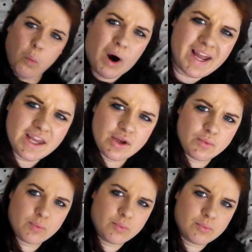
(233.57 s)
Why are
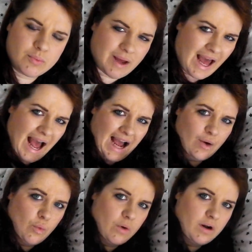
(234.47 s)
you...
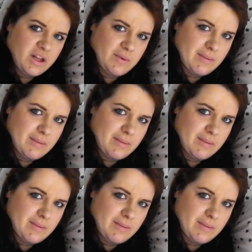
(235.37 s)
How are you